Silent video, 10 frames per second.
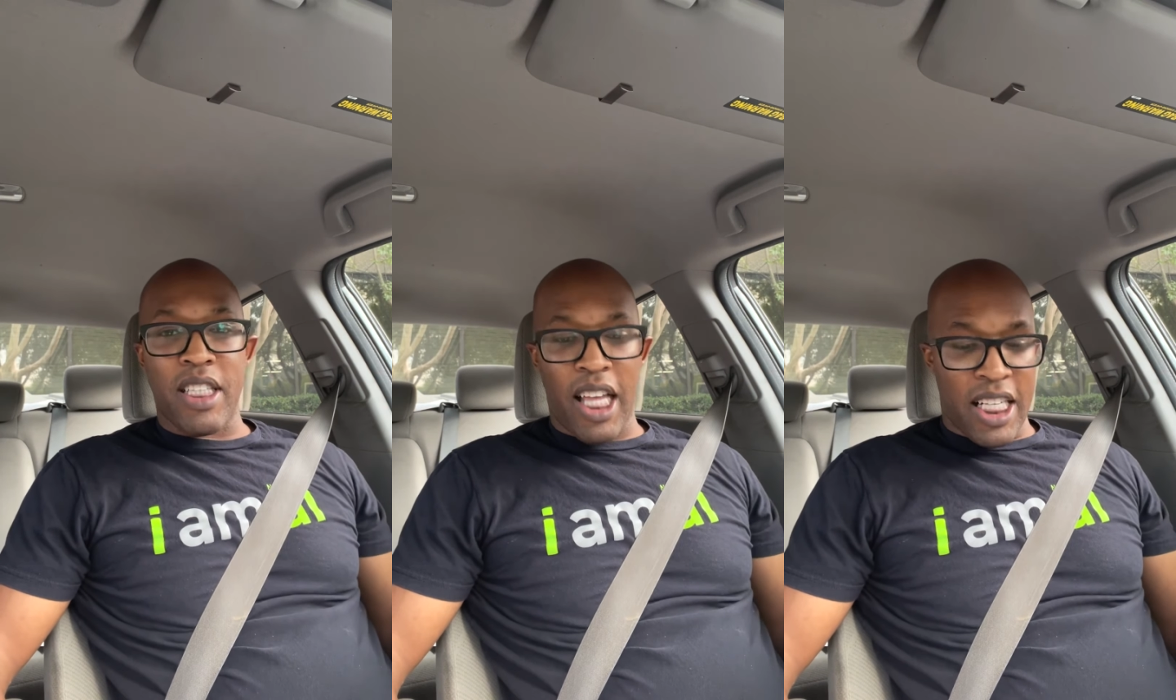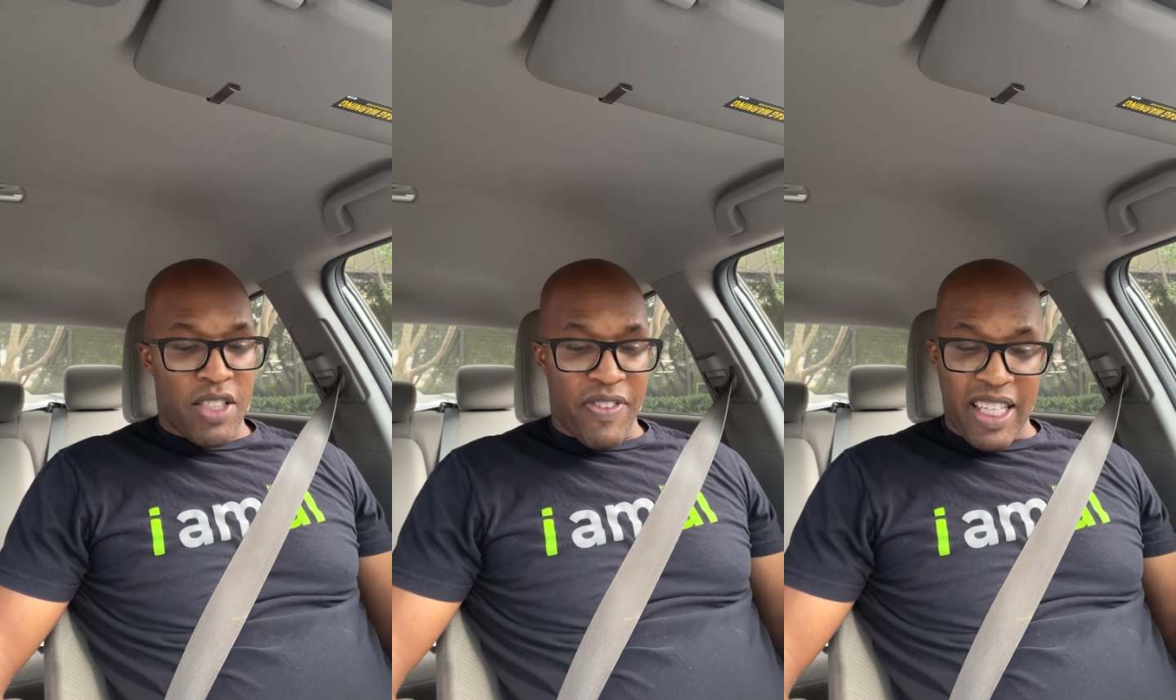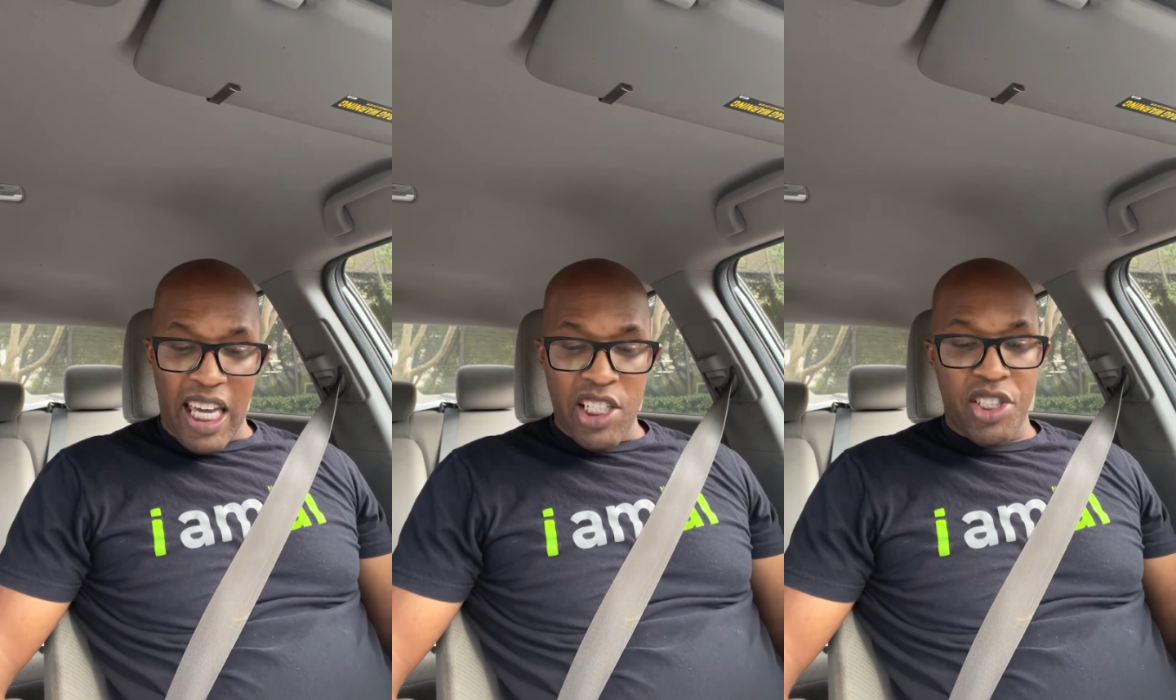
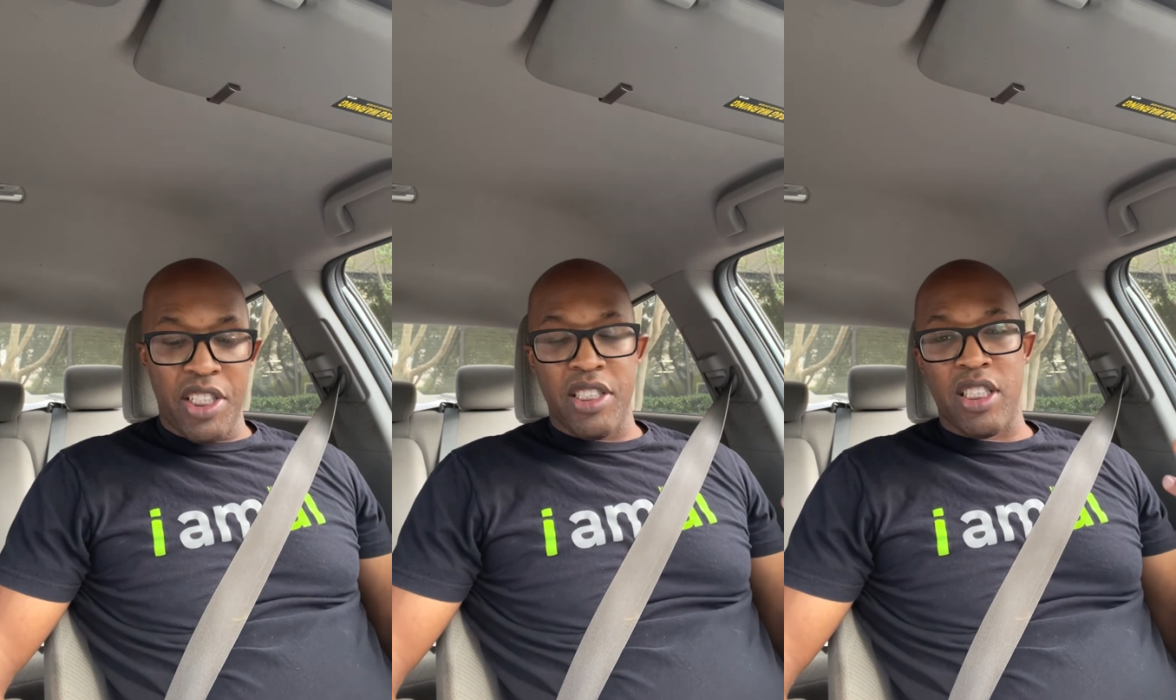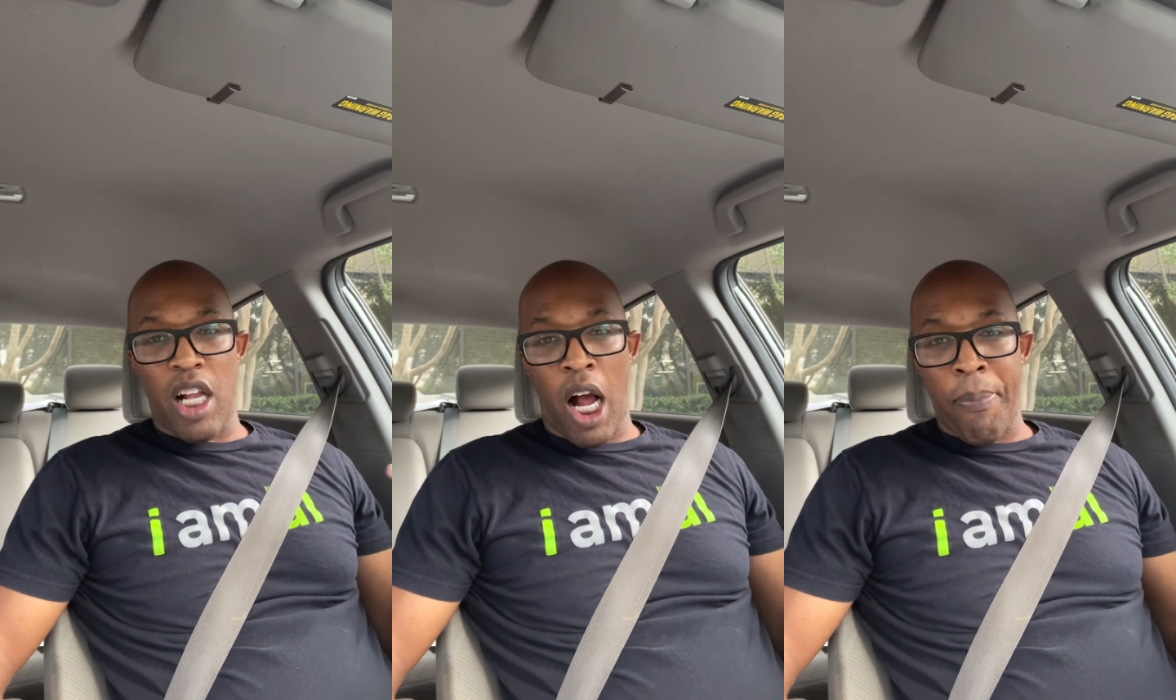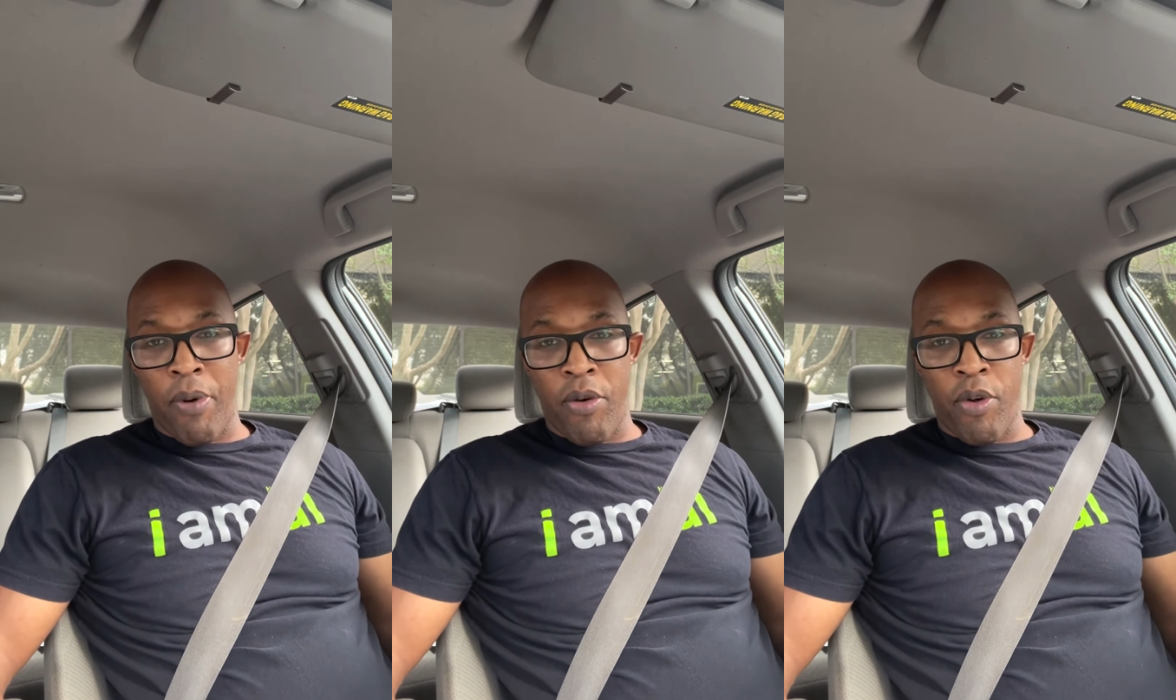classifications and
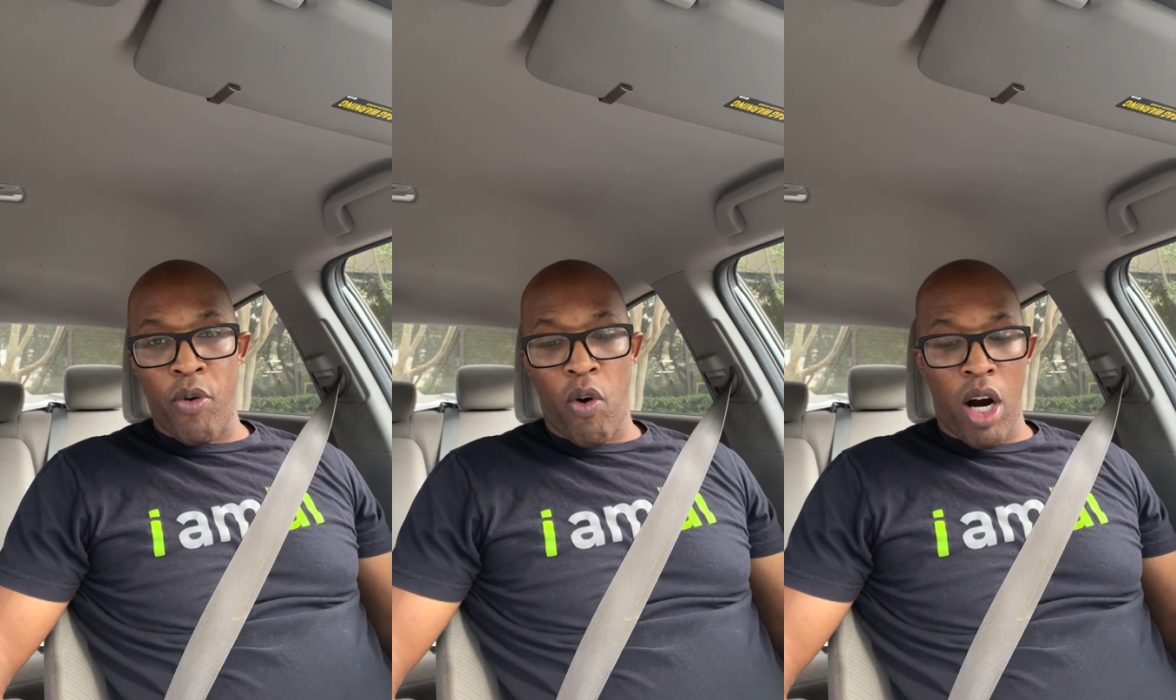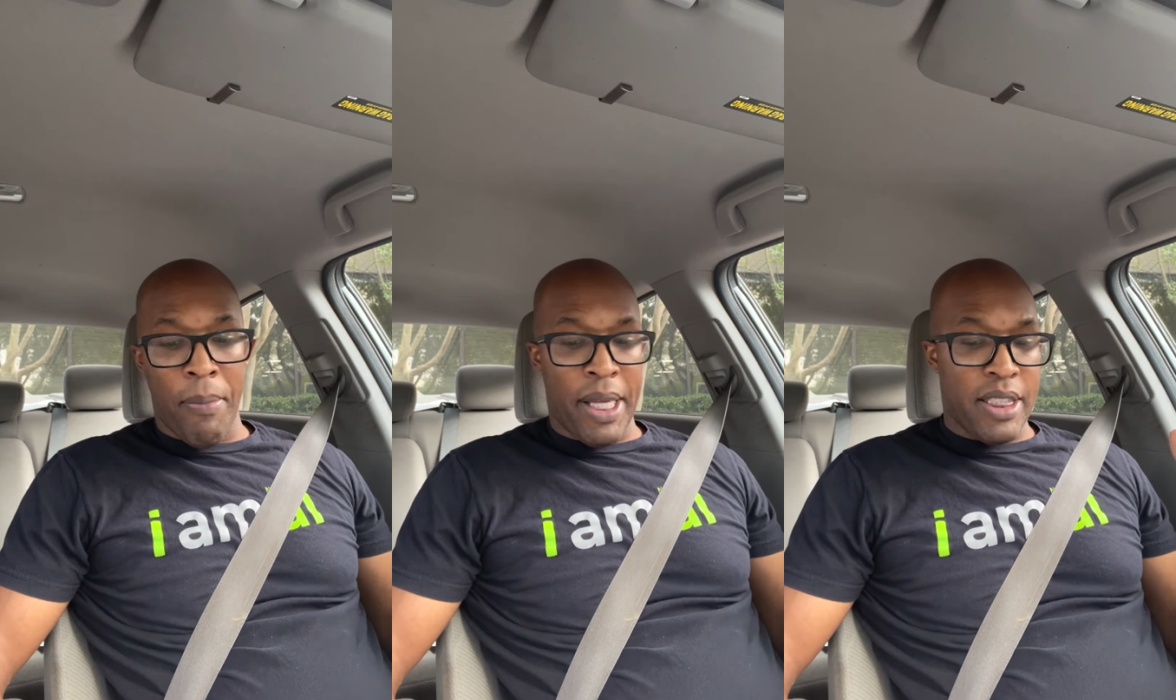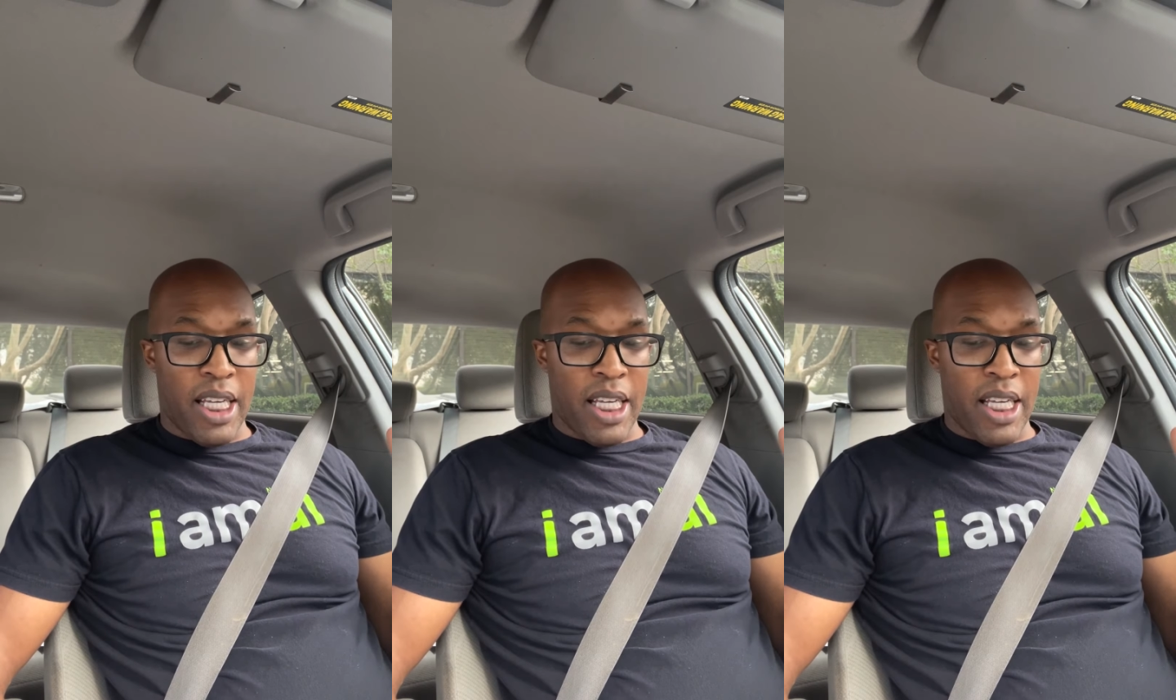operating requirements